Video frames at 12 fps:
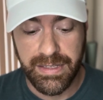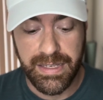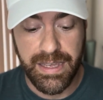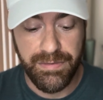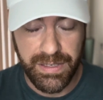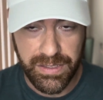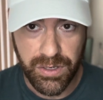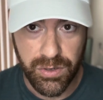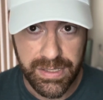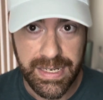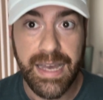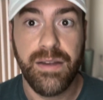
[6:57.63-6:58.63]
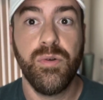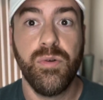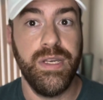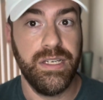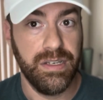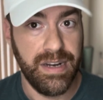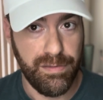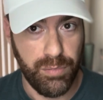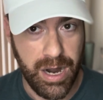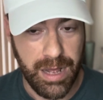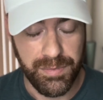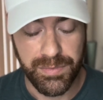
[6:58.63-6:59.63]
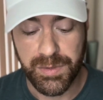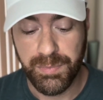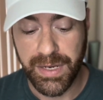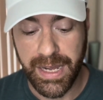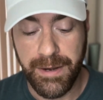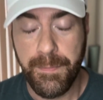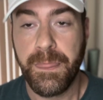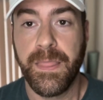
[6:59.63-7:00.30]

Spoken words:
If he goes down, we could have problems. But